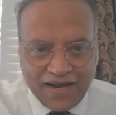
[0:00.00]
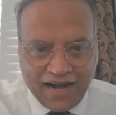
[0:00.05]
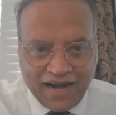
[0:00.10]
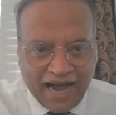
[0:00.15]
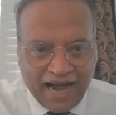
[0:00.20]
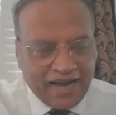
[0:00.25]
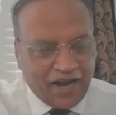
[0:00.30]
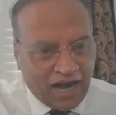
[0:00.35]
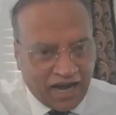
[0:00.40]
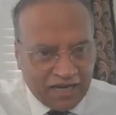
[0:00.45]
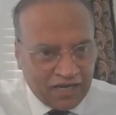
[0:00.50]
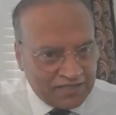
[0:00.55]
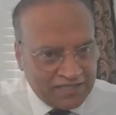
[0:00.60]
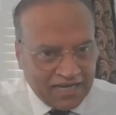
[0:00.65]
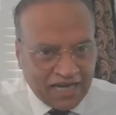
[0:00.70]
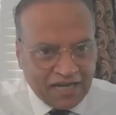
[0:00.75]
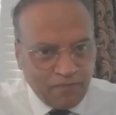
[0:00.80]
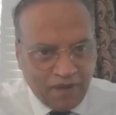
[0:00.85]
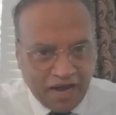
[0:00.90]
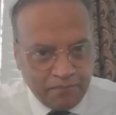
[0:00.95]
I, I
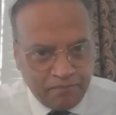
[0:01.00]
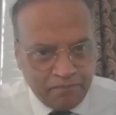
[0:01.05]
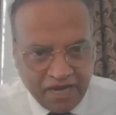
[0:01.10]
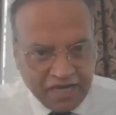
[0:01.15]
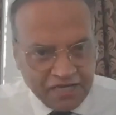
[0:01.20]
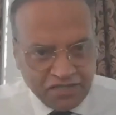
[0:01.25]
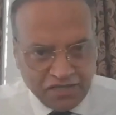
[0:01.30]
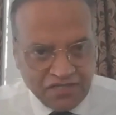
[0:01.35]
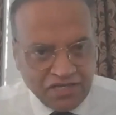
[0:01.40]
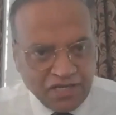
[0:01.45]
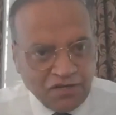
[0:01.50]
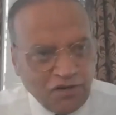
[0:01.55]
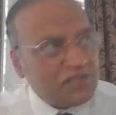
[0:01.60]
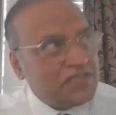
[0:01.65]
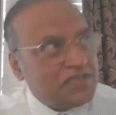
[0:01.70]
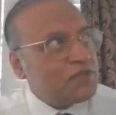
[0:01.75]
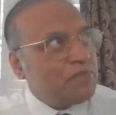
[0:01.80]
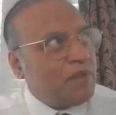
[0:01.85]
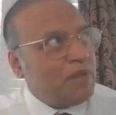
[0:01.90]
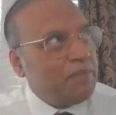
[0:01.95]
tell my patients, and not
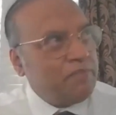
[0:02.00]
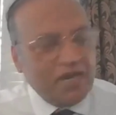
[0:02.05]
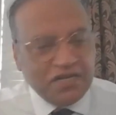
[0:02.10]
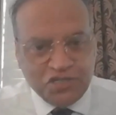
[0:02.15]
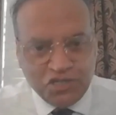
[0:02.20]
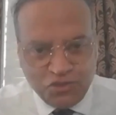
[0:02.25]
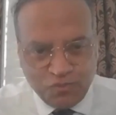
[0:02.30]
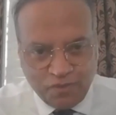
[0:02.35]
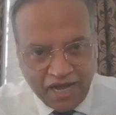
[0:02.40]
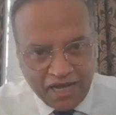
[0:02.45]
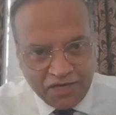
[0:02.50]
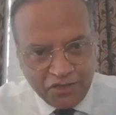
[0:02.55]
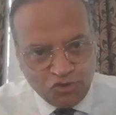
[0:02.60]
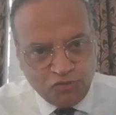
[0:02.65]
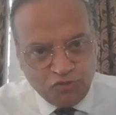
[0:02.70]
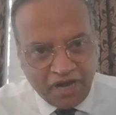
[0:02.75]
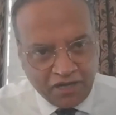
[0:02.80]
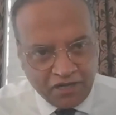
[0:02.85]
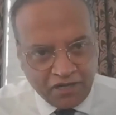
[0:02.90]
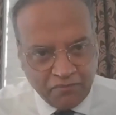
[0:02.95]
just my patients, when I
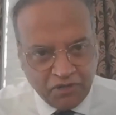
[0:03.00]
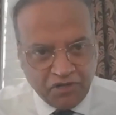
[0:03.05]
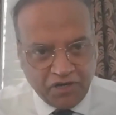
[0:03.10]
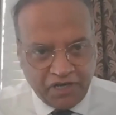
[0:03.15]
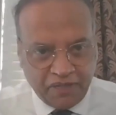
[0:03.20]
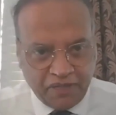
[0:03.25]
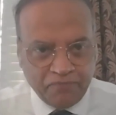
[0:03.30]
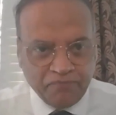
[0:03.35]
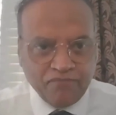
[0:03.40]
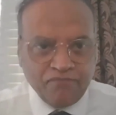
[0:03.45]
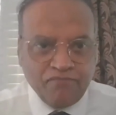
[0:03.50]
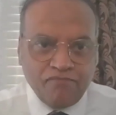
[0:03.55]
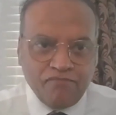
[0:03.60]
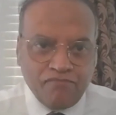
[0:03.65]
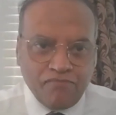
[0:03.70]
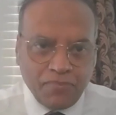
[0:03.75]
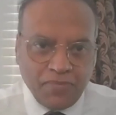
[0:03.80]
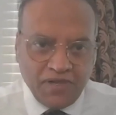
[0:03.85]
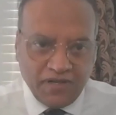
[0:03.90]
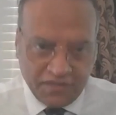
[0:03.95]
do my community
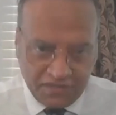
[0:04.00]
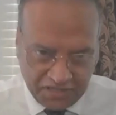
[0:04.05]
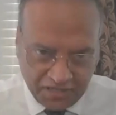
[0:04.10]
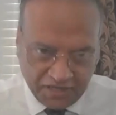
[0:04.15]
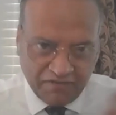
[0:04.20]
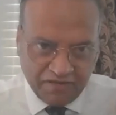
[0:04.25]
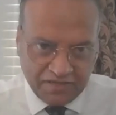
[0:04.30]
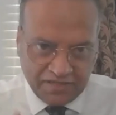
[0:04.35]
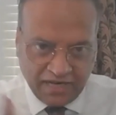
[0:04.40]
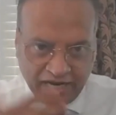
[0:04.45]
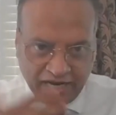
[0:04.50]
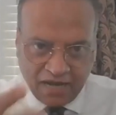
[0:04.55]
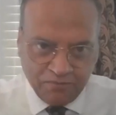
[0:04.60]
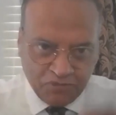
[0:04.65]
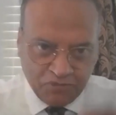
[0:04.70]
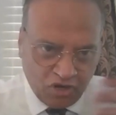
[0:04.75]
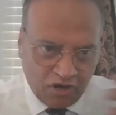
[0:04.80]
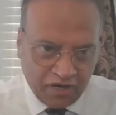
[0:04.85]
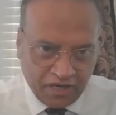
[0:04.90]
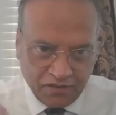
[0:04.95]
service, like I'm
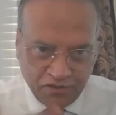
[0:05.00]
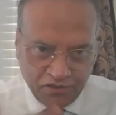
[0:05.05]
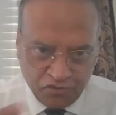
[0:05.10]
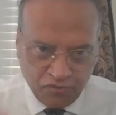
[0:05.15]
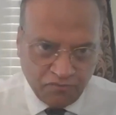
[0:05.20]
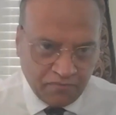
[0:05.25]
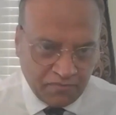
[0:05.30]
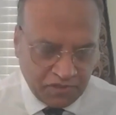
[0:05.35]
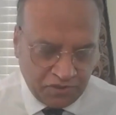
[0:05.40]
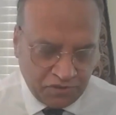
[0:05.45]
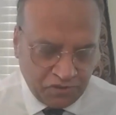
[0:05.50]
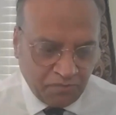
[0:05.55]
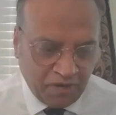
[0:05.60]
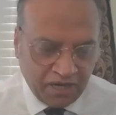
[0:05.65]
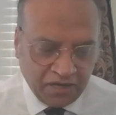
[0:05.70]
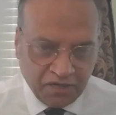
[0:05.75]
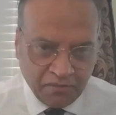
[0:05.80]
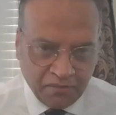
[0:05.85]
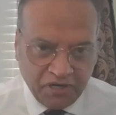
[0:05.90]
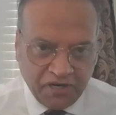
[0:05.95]
talking to, to
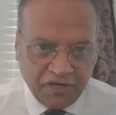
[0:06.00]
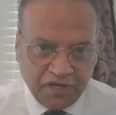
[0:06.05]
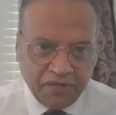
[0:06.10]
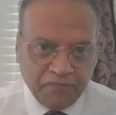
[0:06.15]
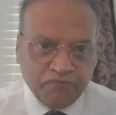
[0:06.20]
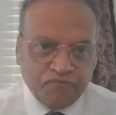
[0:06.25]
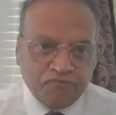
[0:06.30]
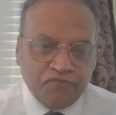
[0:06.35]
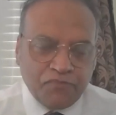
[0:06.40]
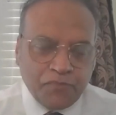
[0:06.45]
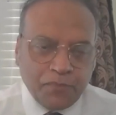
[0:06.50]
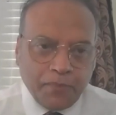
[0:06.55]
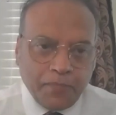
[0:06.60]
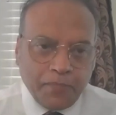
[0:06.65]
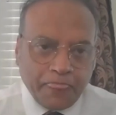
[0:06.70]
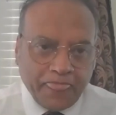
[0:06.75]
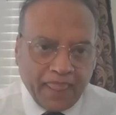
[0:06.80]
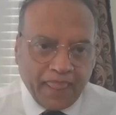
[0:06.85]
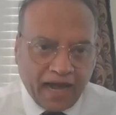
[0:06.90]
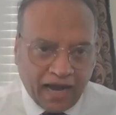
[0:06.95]
my community,
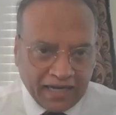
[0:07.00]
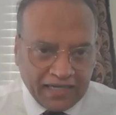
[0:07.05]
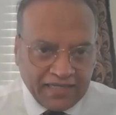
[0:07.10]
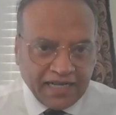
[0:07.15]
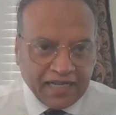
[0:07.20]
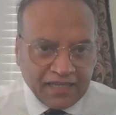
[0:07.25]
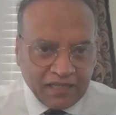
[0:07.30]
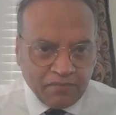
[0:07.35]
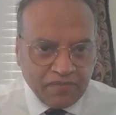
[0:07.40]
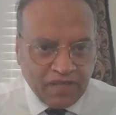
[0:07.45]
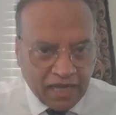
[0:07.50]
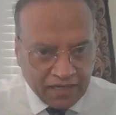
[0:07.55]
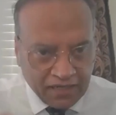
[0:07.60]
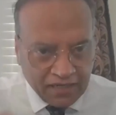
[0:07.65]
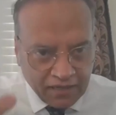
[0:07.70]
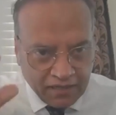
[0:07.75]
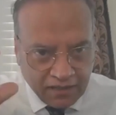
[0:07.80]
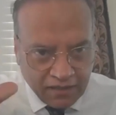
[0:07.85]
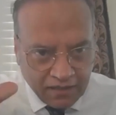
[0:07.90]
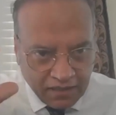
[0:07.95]
I tell them that
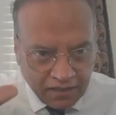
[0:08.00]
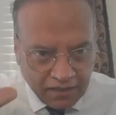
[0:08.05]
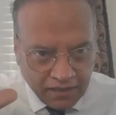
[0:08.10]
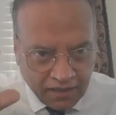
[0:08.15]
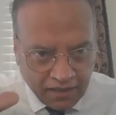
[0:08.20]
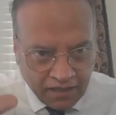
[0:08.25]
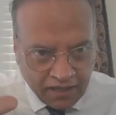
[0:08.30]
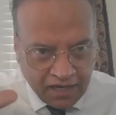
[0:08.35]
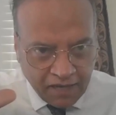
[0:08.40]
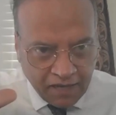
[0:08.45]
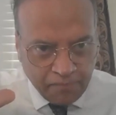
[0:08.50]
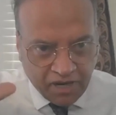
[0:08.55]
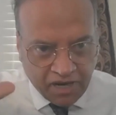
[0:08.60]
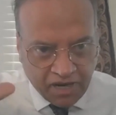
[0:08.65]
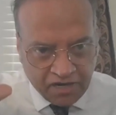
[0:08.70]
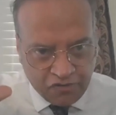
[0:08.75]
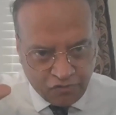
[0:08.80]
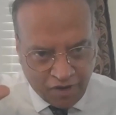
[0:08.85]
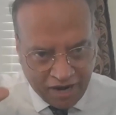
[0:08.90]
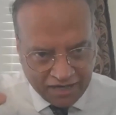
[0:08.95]
keep
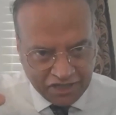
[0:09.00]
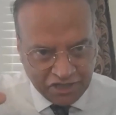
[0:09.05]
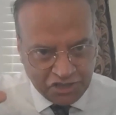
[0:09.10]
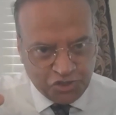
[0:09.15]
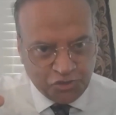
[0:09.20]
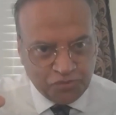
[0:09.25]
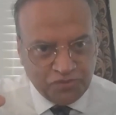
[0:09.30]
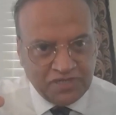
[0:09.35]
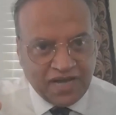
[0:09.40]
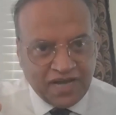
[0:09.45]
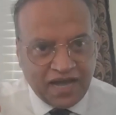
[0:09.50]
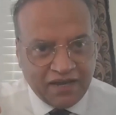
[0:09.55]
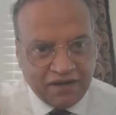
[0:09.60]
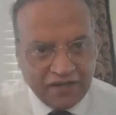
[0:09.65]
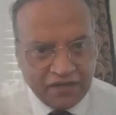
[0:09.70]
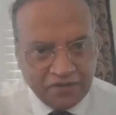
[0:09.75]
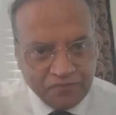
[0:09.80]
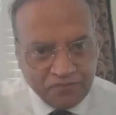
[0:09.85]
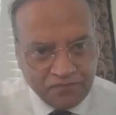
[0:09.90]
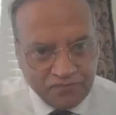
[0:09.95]
a gratitude
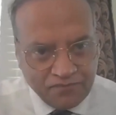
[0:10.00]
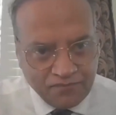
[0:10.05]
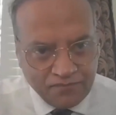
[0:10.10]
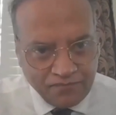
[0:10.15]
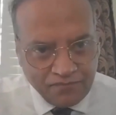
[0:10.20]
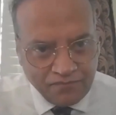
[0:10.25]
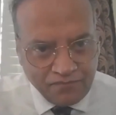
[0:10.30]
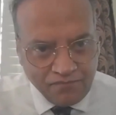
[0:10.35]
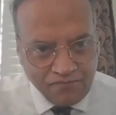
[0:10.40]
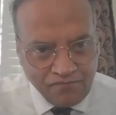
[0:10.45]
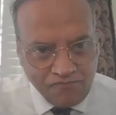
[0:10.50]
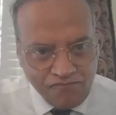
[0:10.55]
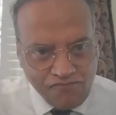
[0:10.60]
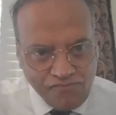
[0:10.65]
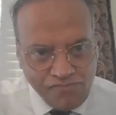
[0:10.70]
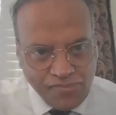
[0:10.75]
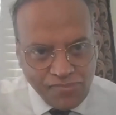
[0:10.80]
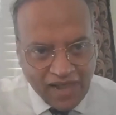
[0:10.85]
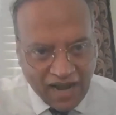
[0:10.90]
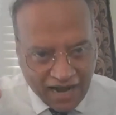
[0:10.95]
diary
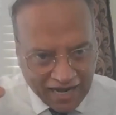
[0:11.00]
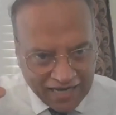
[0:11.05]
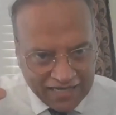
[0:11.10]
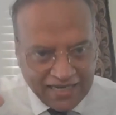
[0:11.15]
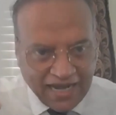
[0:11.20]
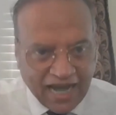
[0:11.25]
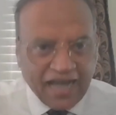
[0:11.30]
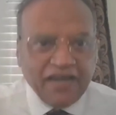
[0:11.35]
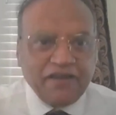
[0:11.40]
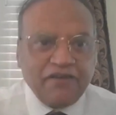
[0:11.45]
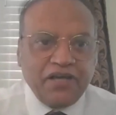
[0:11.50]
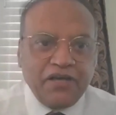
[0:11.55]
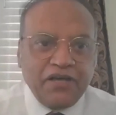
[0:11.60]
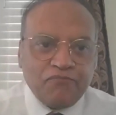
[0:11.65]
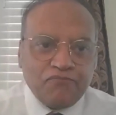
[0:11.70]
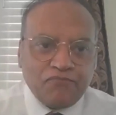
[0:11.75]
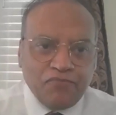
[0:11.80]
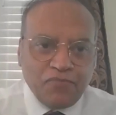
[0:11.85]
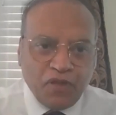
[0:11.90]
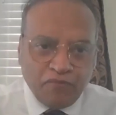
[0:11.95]
a diary
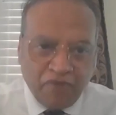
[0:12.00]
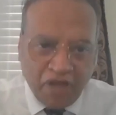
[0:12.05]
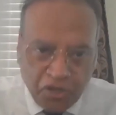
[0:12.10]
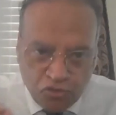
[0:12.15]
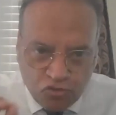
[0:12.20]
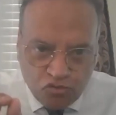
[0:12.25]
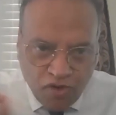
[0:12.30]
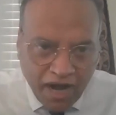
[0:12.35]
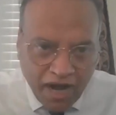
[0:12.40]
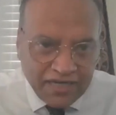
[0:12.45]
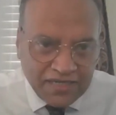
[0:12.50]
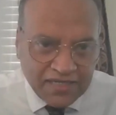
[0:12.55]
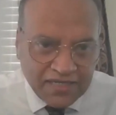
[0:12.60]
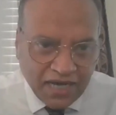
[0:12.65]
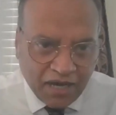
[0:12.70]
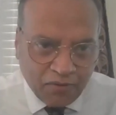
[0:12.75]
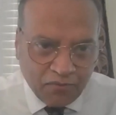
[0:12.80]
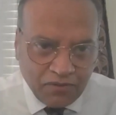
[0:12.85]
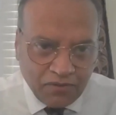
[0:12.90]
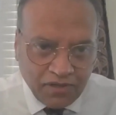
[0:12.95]
where you write
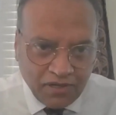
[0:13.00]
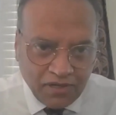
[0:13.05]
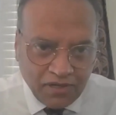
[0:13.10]
down